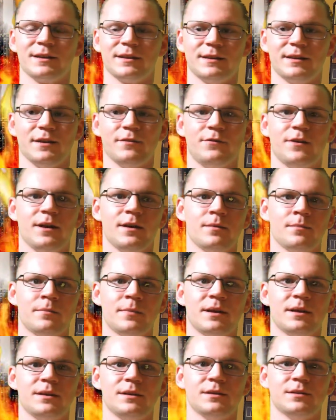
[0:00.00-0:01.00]
give him
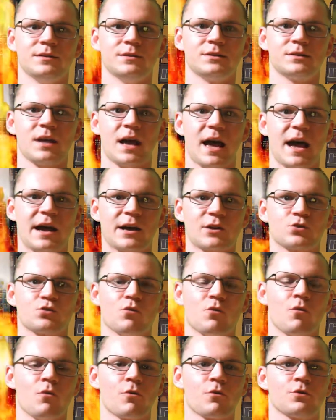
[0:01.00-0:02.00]
his
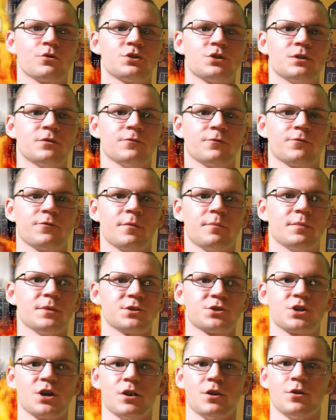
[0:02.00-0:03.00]
actual origin from the
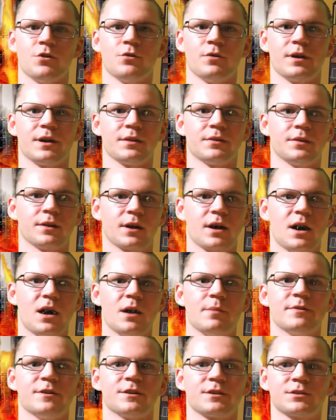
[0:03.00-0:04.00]
show and the
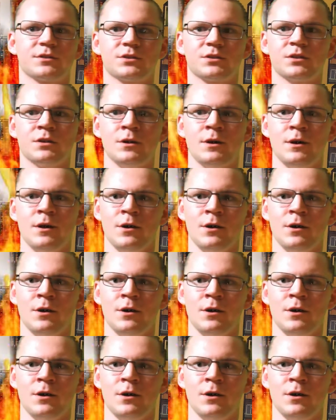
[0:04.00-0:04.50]
comics,